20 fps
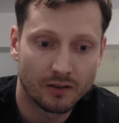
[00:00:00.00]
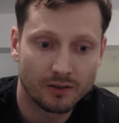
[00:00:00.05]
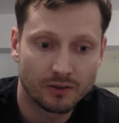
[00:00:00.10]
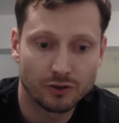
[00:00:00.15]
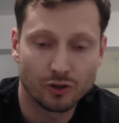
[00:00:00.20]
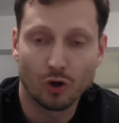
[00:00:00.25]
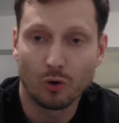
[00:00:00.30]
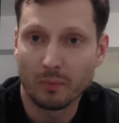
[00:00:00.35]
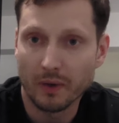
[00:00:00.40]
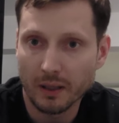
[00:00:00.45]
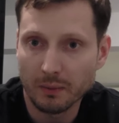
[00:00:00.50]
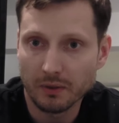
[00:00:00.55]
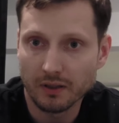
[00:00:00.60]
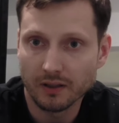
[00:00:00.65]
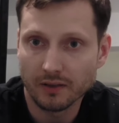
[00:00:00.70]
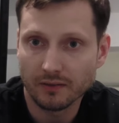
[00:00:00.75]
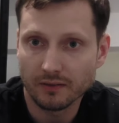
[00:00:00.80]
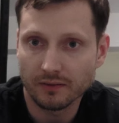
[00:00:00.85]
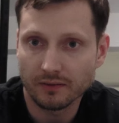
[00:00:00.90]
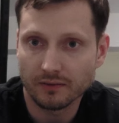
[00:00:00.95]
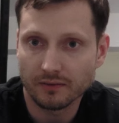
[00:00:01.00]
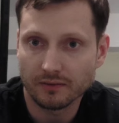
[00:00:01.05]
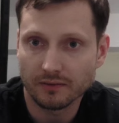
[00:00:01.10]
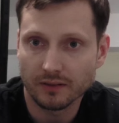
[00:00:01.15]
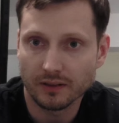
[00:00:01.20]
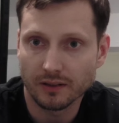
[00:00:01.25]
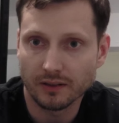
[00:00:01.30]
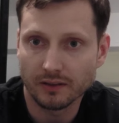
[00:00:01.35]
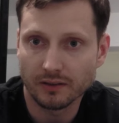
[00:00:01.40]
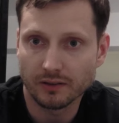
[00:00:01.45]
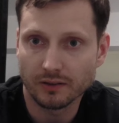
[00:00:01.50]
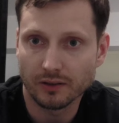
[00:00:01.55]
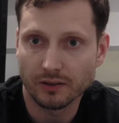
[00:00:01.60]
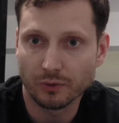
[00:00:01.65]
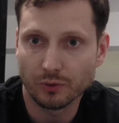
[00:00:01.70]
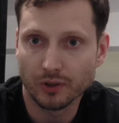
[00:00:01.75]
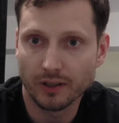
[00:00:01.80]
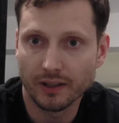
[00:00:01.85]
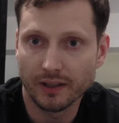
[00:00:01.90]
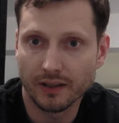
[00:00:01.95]
So maybe it's a
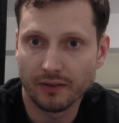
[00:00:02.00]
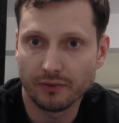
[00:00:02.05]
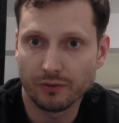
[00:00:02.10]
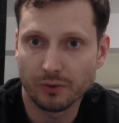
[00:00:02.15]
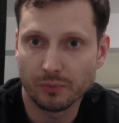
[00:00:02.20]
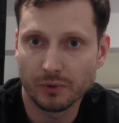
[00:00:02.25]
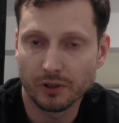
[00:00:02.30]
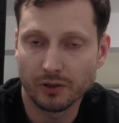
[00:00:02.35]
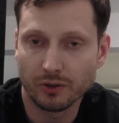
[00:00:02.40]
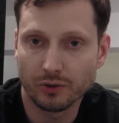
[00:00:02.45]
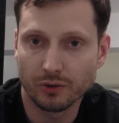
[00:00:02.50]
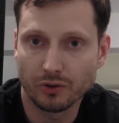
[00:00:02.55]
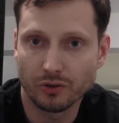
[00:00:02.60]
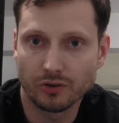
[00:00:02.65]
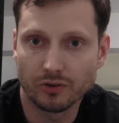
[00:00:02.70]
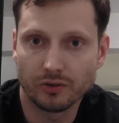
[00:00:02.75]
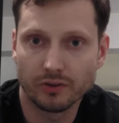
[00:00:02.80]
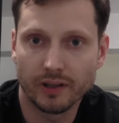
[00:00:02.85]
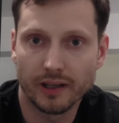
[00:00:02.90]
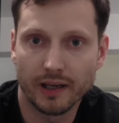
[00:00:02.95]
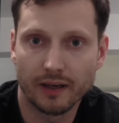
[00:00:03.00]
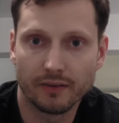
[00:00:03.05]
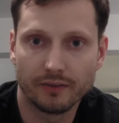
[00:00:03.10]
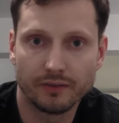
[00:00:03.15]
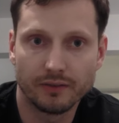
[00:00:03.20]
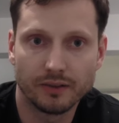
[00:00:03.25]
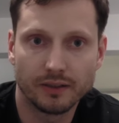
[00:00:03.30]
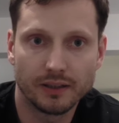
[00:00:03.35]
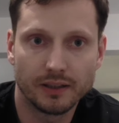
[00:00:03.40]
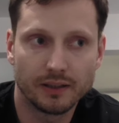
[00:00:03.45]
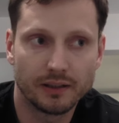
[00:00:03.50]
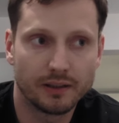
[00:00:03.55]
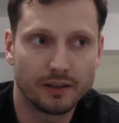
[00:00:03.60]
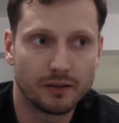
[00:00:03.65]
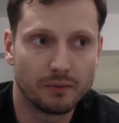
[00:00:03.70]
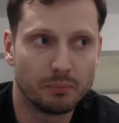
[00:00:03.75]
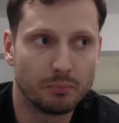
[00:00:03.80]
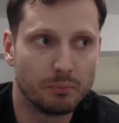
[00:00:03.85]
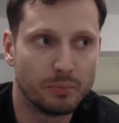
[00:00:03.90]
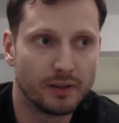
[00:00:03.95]
good idea for me to just dive
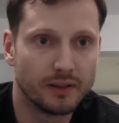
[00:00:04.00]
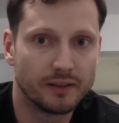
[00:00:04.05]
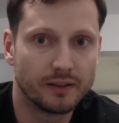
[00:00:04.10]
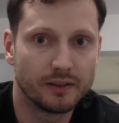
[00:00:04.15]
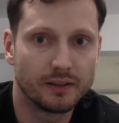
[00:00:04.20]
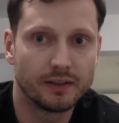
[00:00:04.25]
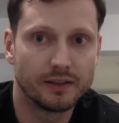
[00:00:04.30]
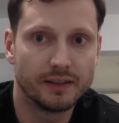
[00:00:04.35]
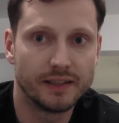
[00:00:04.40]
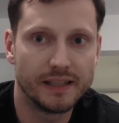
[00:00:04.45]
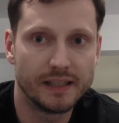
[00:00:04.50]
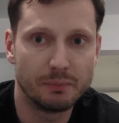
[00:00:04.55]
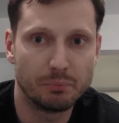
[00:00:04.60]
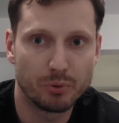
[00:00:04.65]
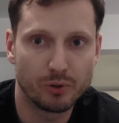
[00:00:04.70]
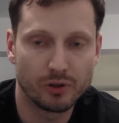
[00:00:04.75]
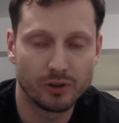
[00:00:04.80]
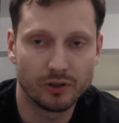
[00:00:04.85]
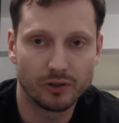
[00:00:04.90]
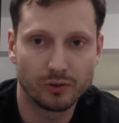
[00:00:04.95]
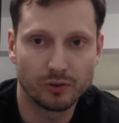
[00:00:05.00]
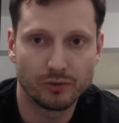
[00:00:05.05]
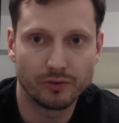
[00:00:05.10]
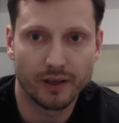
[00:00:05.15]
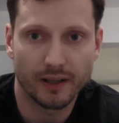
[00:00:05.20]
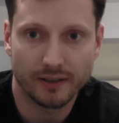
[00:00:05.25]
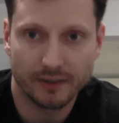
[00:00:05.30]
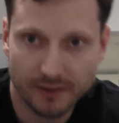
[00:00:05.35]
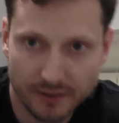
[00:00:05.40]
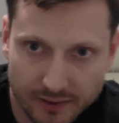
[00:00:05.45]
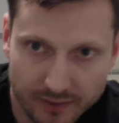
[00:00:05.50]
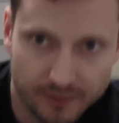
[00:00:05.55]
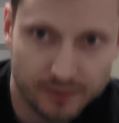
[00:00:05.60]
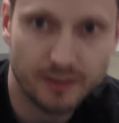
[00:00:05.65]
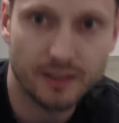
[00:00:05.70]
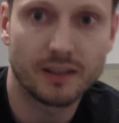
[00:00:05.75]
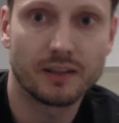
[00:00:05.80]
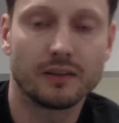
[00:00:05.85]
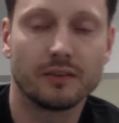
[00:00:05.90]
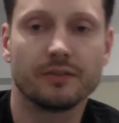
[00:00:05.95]
a bit deeper into that
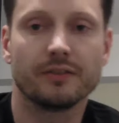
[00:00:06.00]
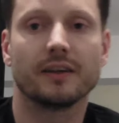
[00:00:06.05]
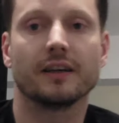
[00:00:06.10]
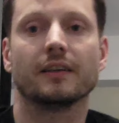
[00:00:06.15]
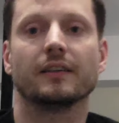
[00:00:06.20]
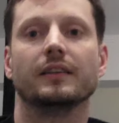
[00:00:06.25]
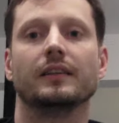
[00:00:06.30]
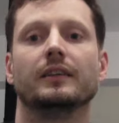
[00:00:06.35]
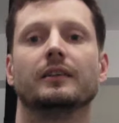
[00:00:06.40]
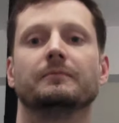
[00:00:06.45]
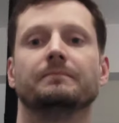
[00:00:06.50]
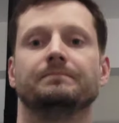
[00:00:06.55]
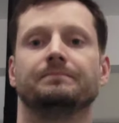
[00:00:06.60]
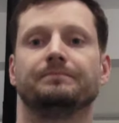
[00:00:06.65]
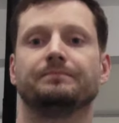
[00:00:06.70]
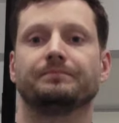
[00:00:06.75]
kind of idea.